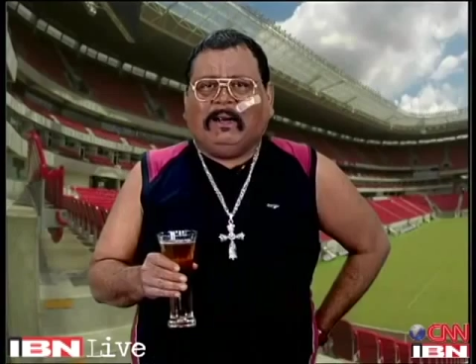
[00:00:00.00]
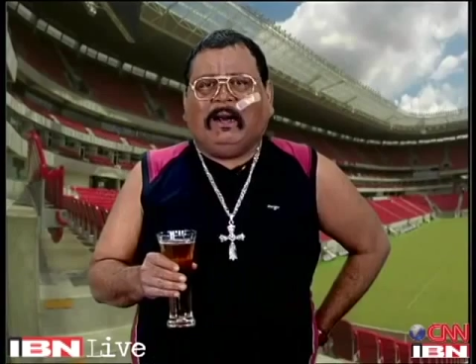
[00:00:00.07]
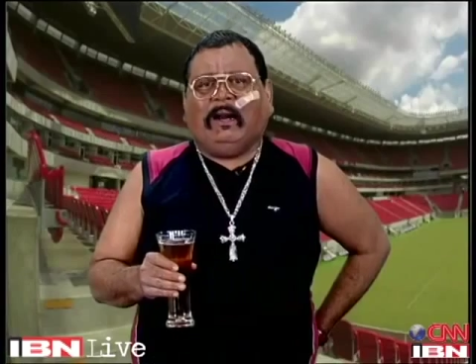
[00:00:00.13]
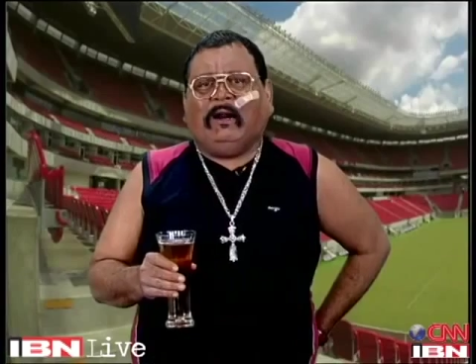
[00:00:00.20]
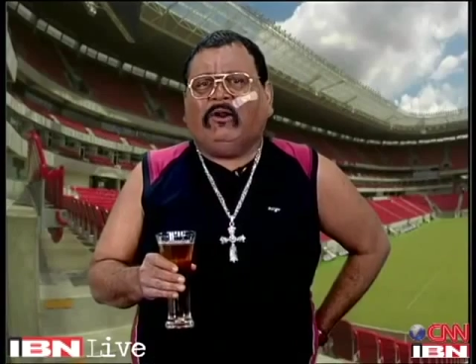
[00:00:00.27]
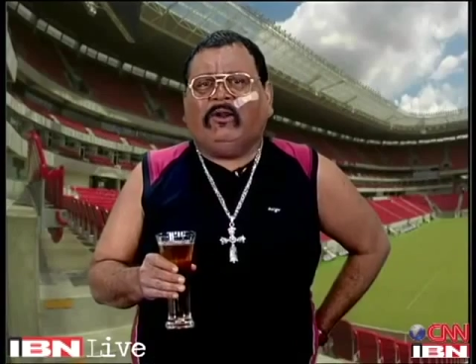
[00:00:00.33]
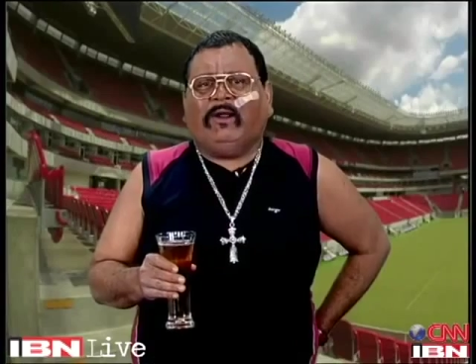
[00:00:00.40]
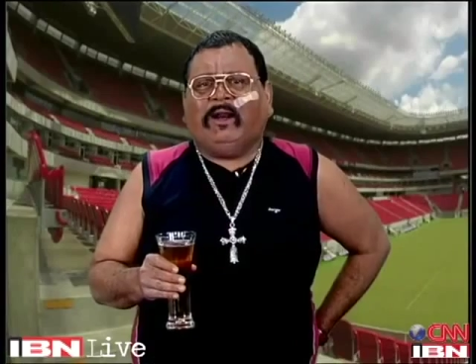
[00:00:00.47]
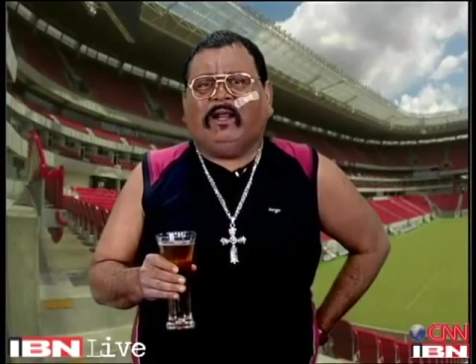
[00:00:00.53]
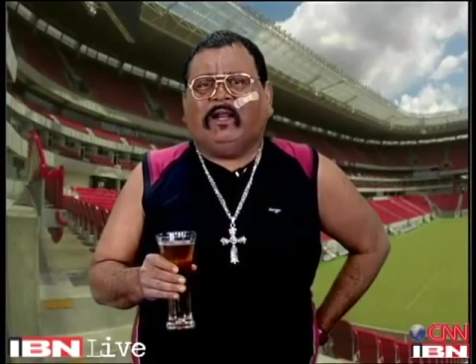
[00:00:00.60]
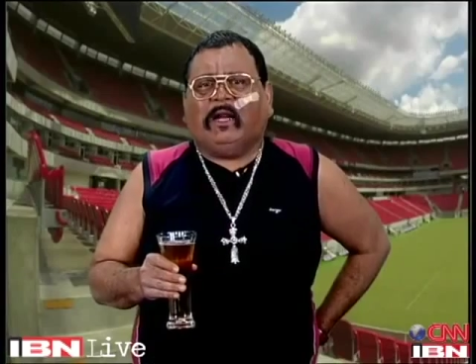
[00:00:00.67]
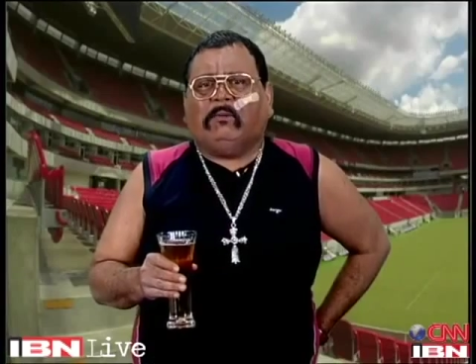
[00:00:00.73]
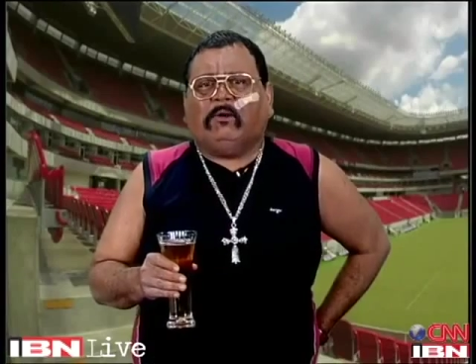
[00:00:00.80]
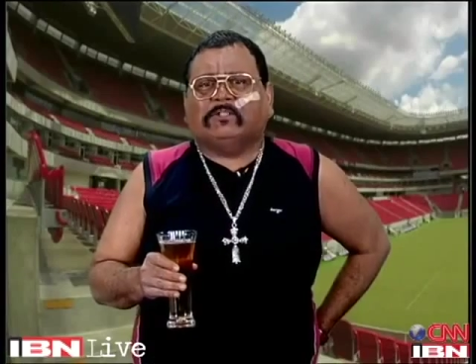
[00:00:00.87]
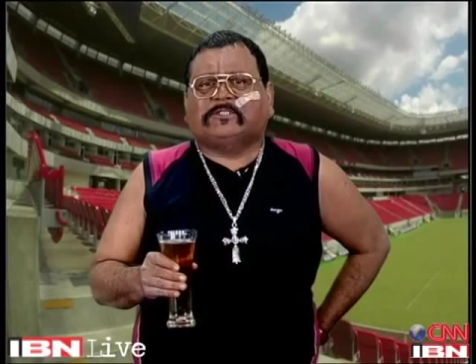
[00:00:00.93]
I don't know
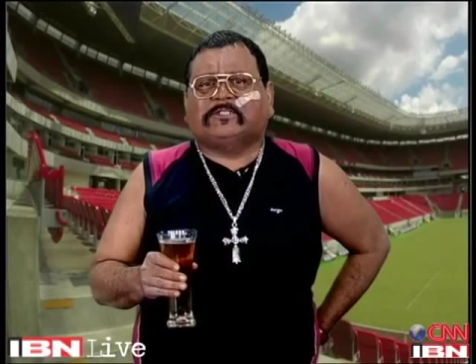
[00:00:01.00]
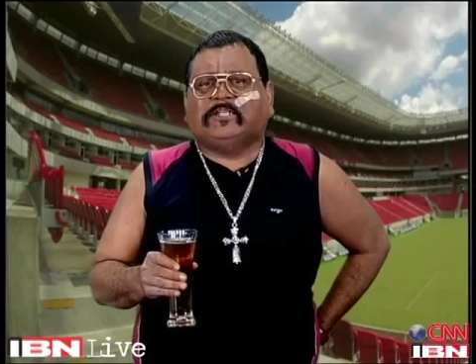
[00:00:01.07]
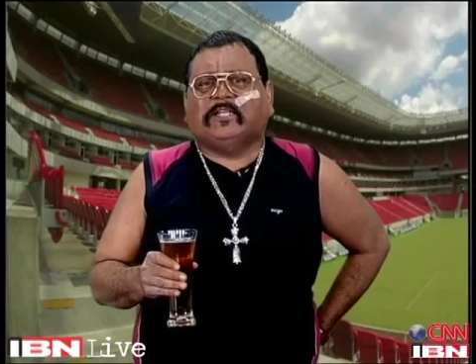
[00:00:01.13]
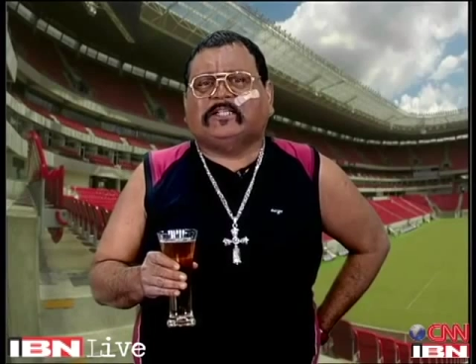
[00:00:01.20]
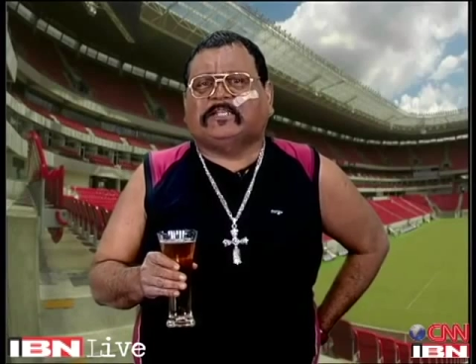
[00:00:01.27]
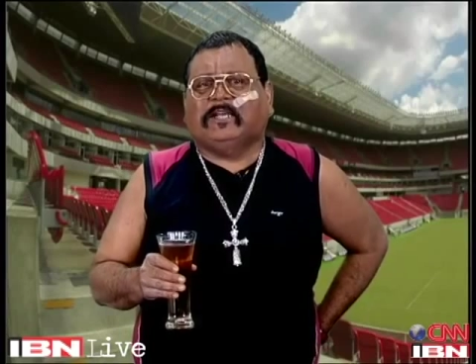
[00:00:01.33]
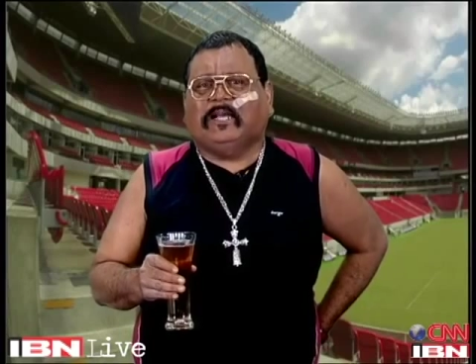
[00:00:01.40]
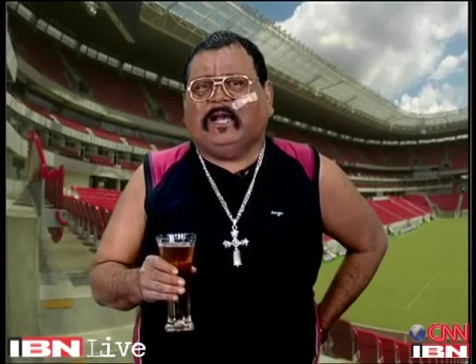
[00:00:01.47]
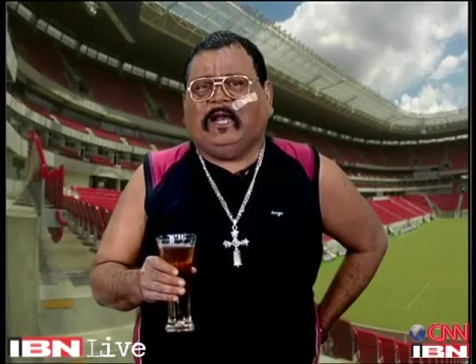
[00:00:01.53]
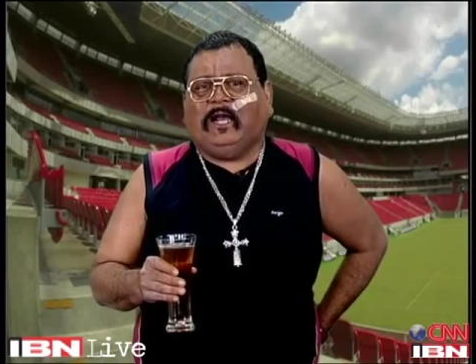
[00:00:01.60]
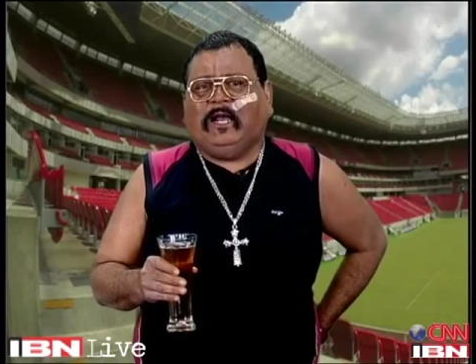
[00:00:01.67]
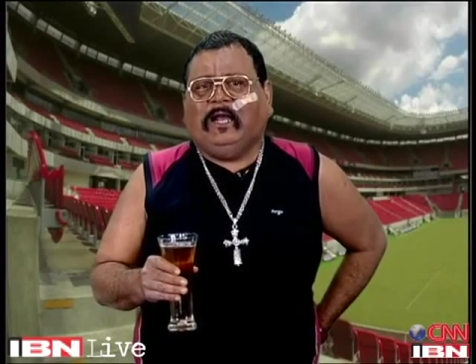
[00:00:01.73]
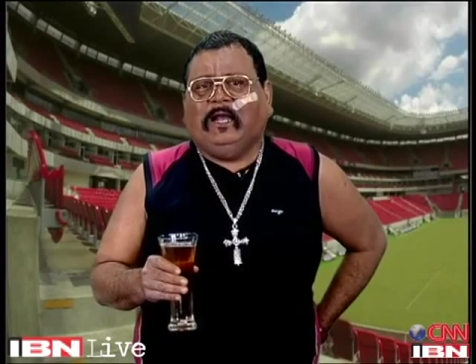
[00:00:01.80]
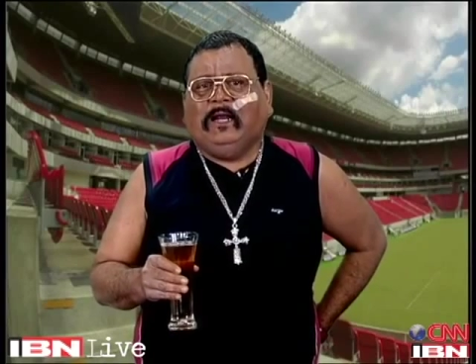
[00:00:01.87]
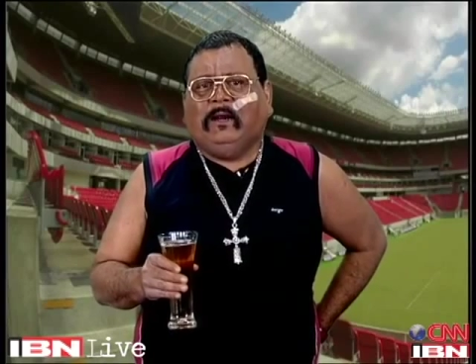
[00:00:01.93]
anything about CC,
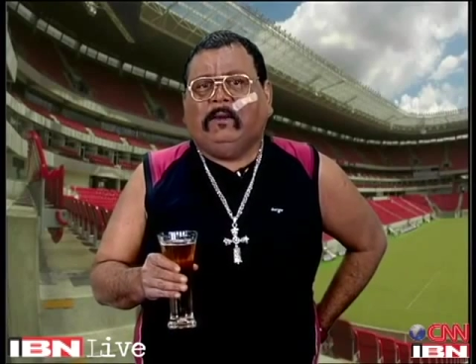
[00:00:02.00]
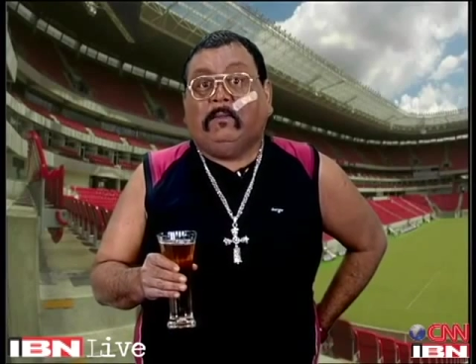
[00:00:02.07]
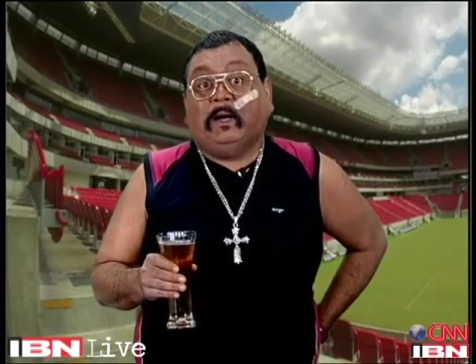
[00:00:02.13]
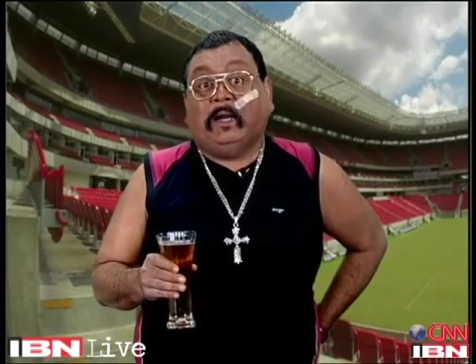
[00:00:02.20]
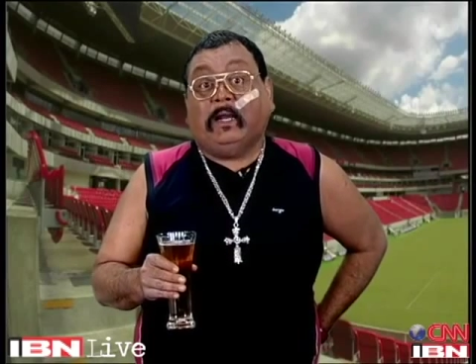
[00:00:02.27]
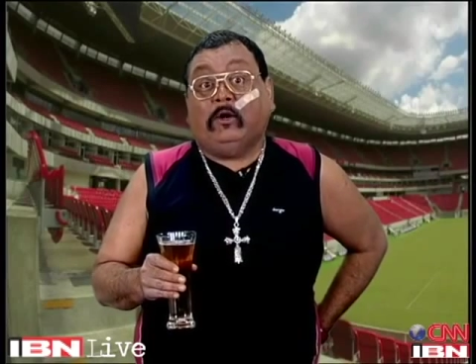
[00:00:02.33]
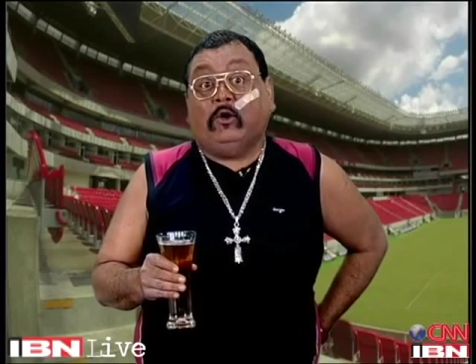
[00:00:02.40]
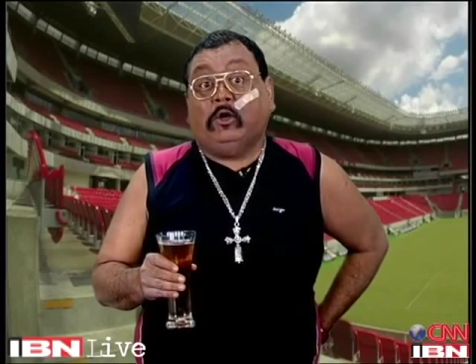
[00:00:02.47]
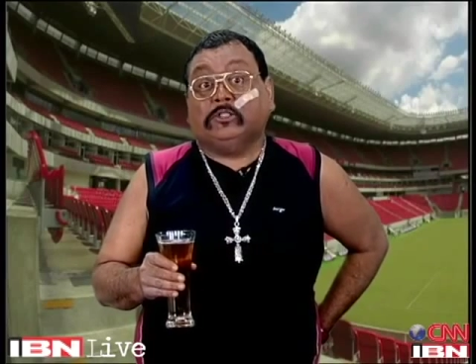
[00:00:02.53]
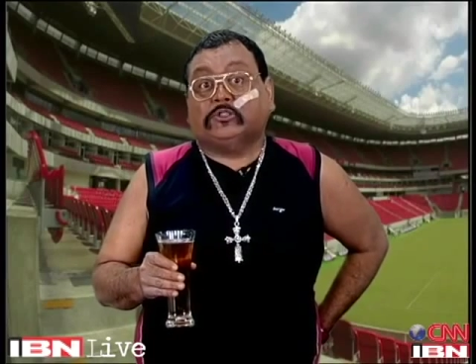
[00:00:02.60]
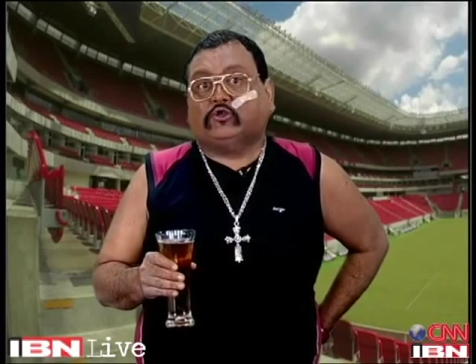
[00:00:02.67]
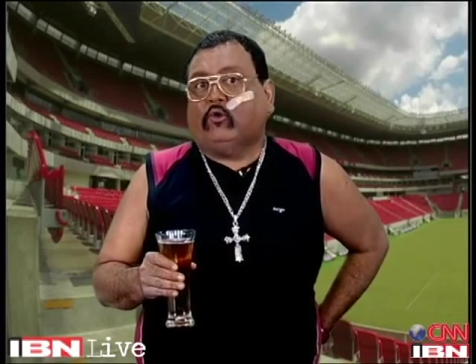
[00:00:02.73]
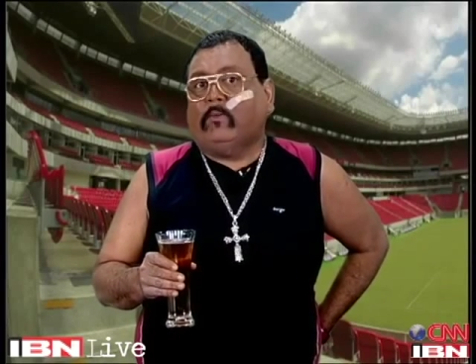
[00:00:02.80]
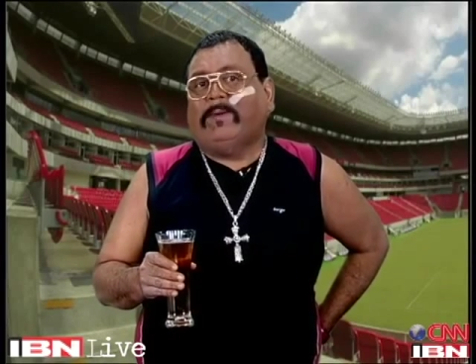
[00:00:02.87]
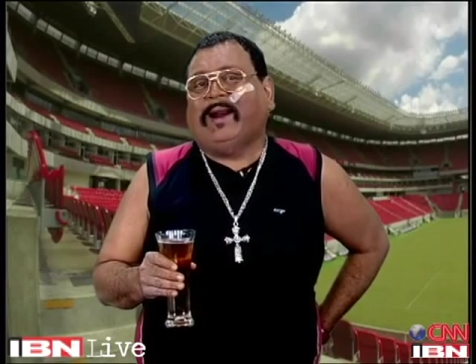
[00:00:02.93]
but I know his
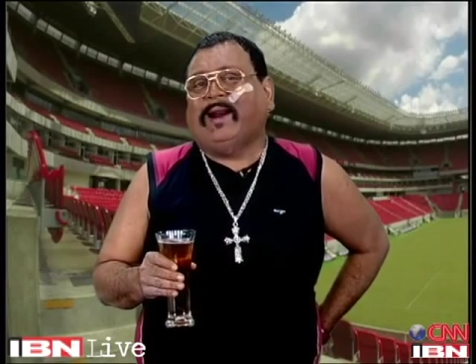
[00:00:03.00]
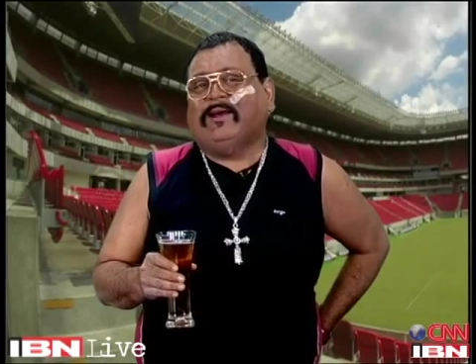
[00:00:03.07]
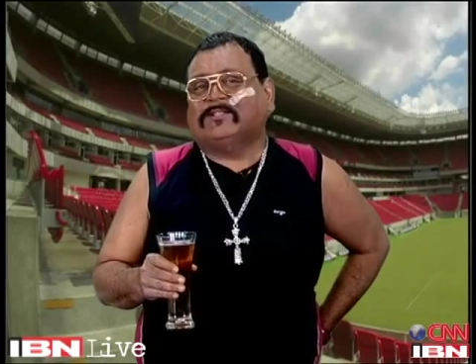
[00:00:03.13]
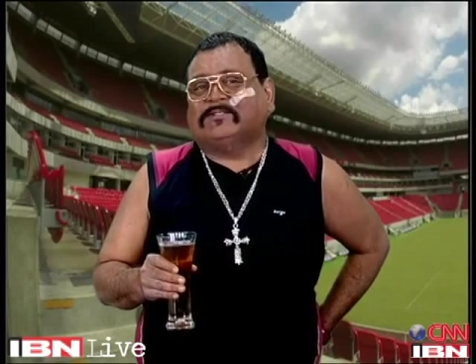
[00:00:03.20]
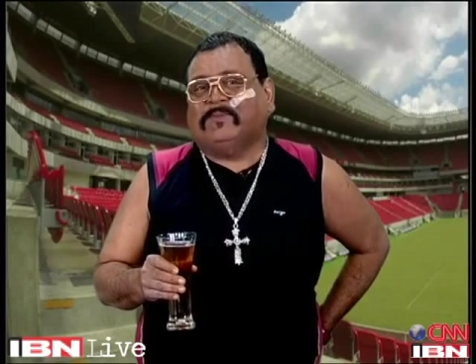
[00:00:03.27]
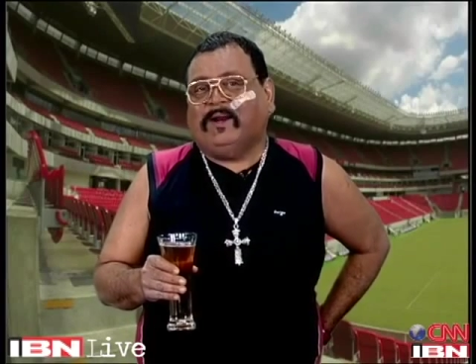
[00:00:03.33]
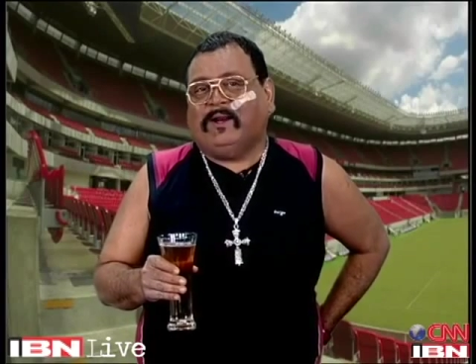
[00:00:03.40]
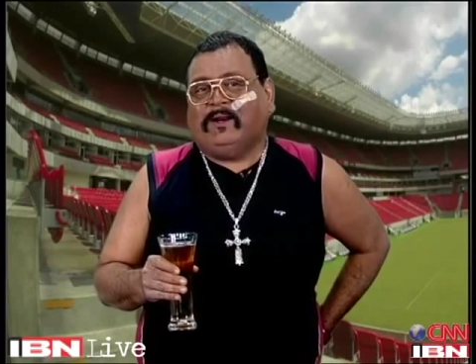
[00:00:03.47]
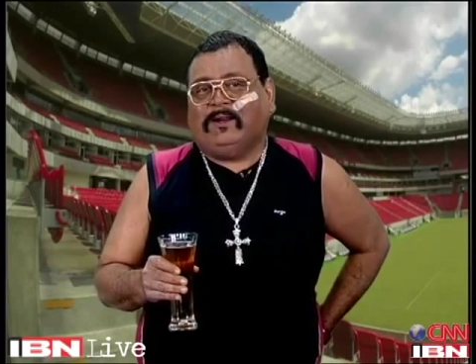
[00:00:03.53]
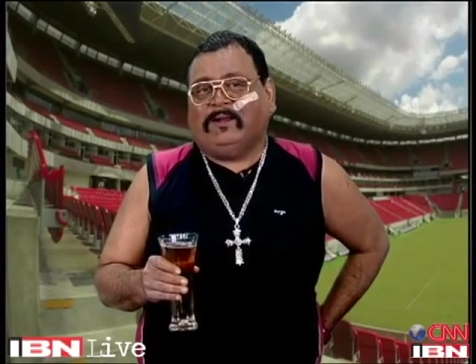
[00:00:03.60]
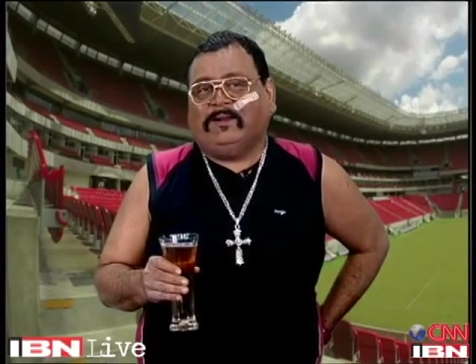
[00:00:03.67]
two brothers, man.